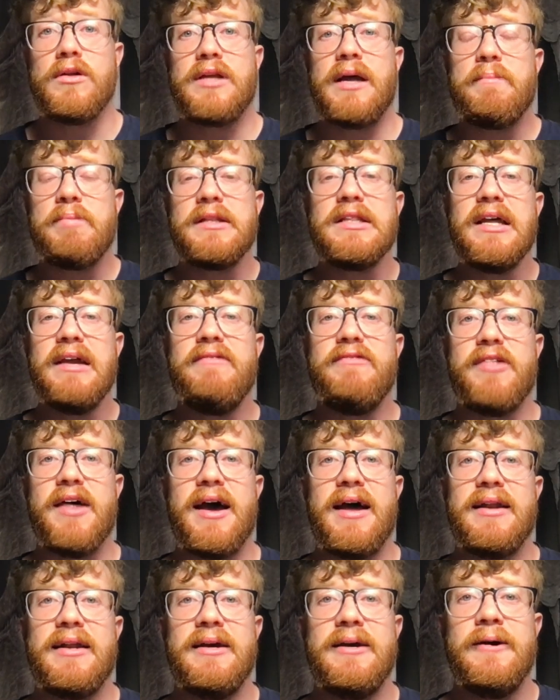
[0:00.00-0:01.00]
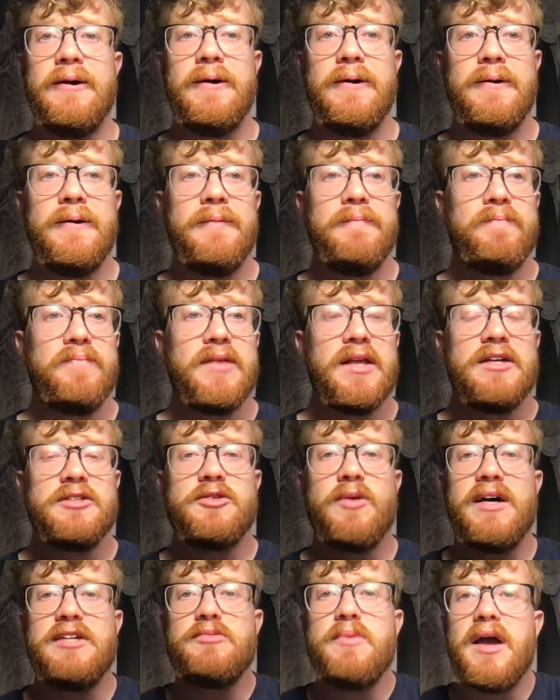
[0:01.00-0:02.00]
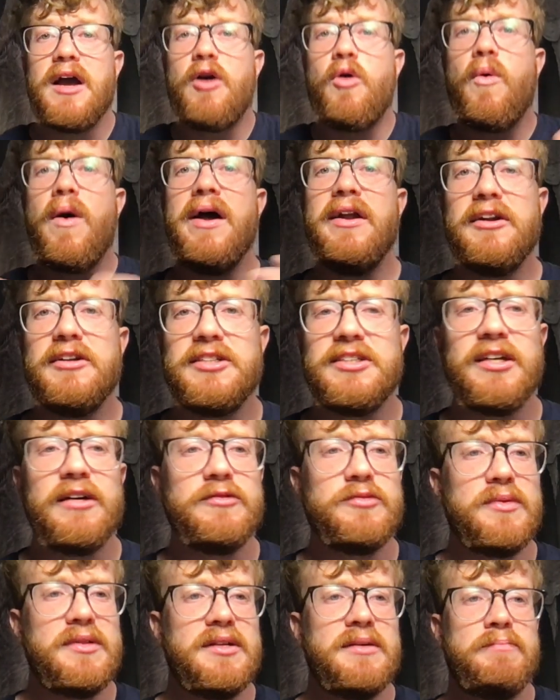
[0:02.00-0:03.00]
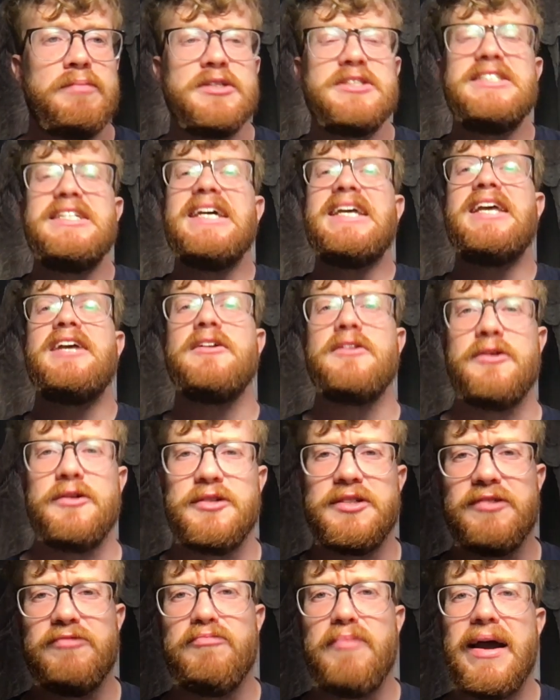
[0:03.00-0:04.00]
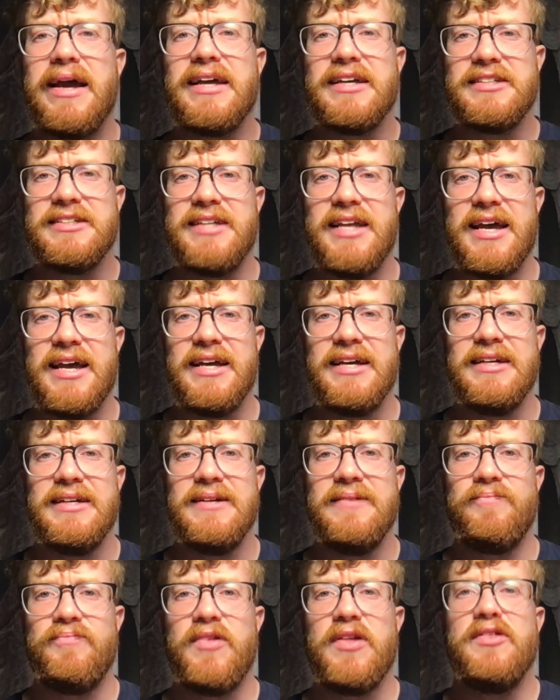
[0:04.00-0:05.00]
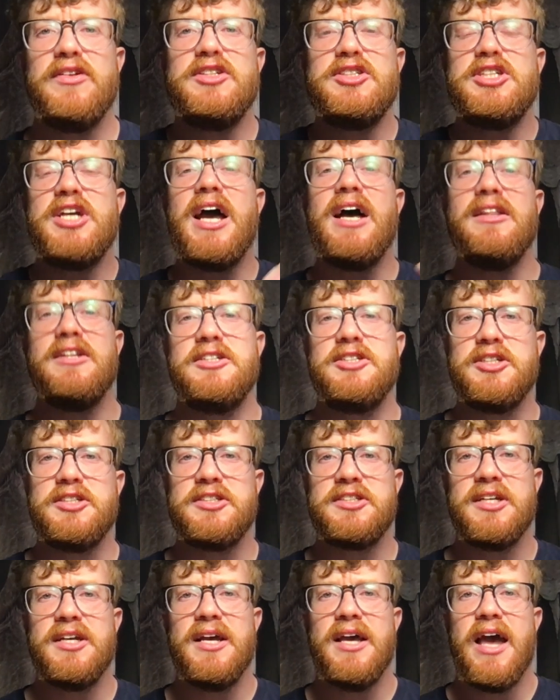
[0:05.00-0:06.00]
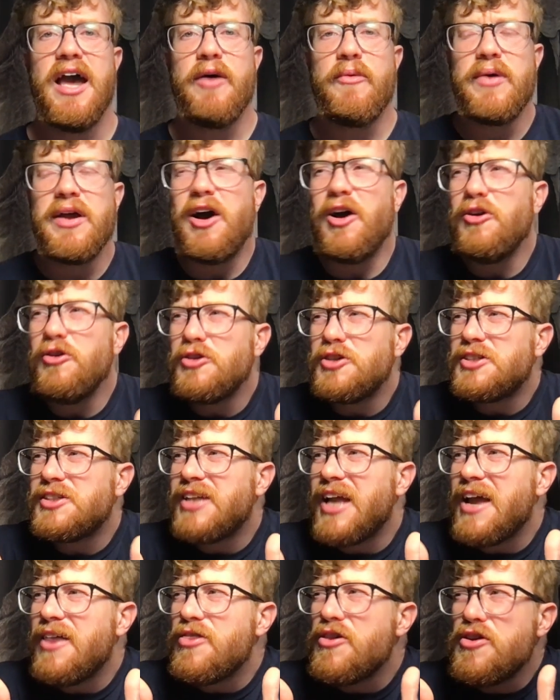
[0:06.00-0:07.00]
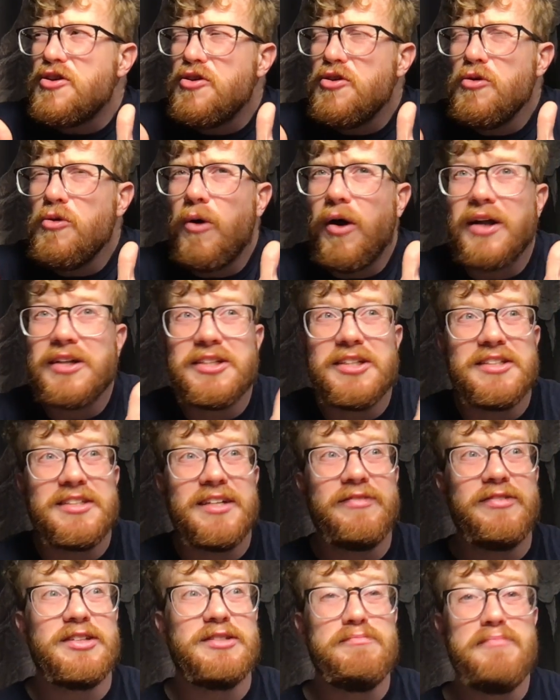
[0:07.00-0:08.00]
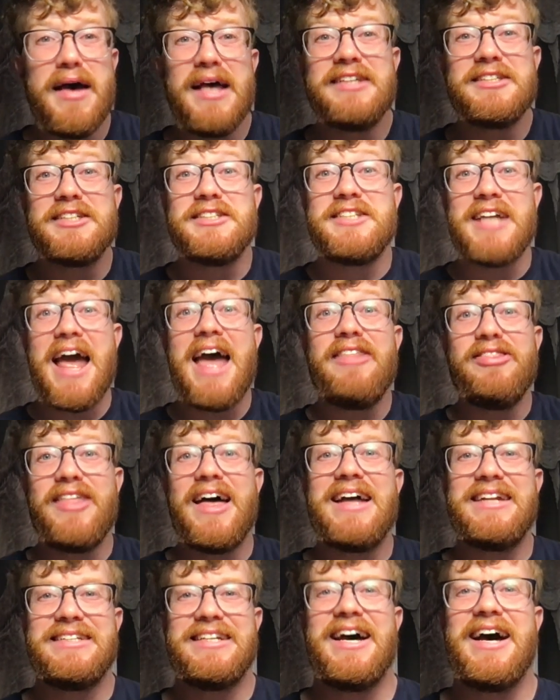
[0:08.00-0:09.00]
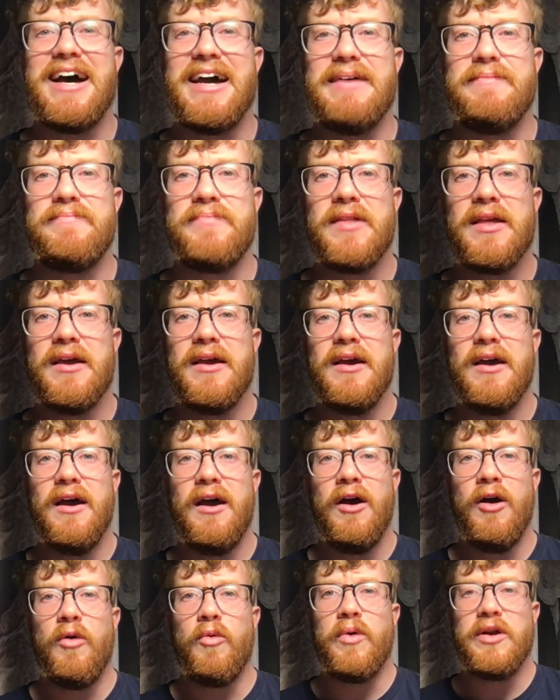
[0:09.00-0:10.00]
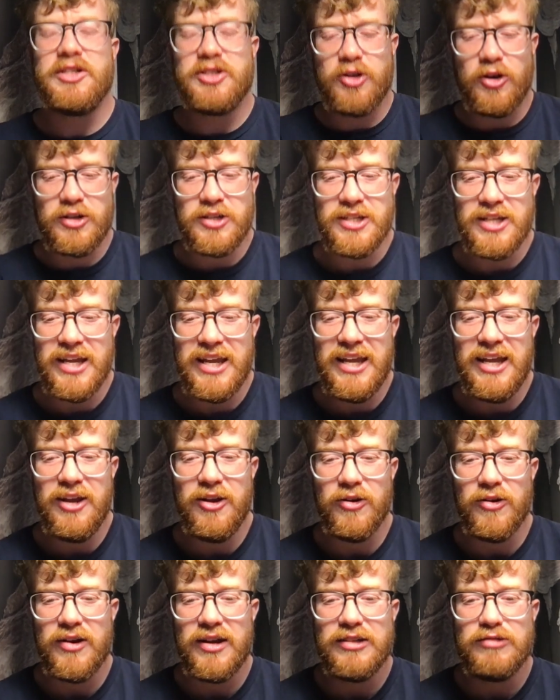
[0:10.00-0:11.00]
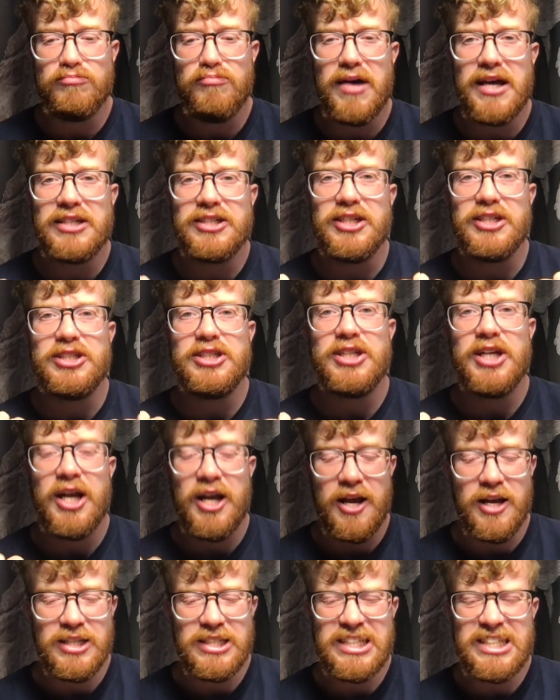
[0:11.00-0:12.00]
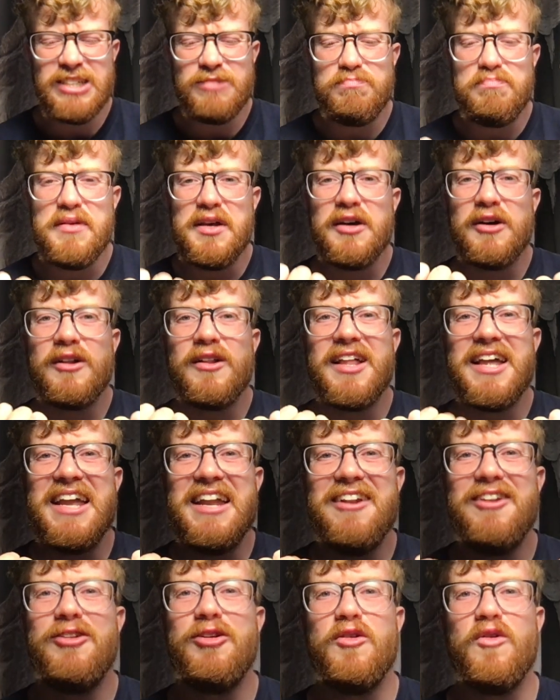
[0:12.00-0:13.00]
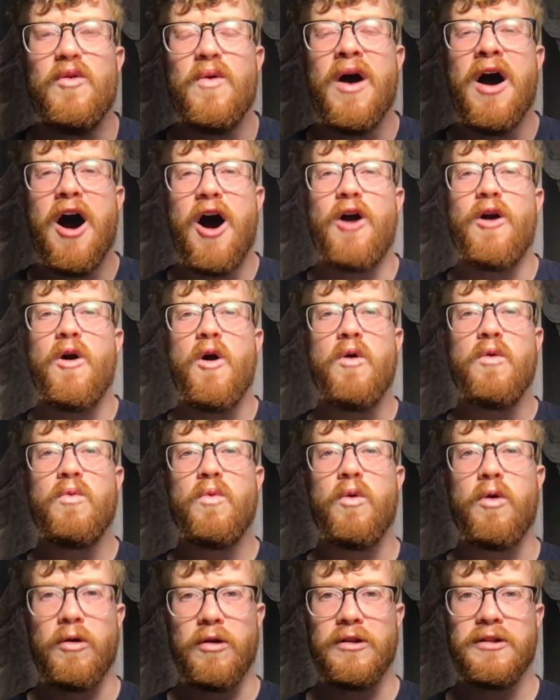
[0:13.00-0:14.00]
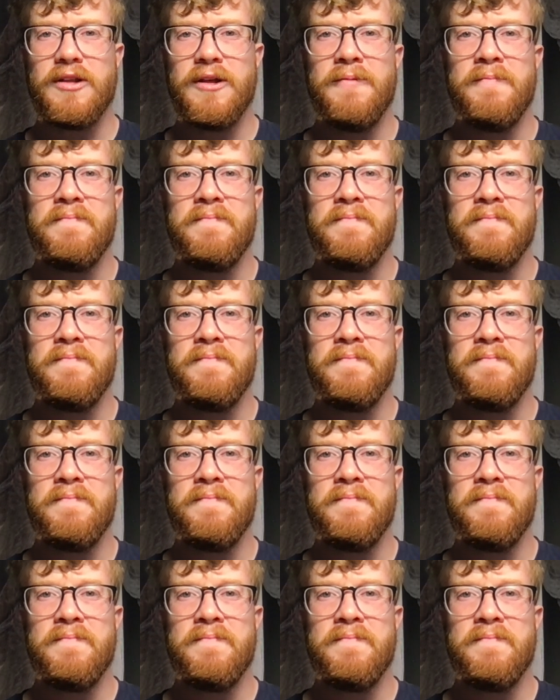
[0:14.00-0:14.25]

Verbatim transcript: I believe that. So as we acquaint ourselves with the particulars of Micah's day and the challenges, and we understand the nuances of his message at that time, we start to hear his message spill into our own world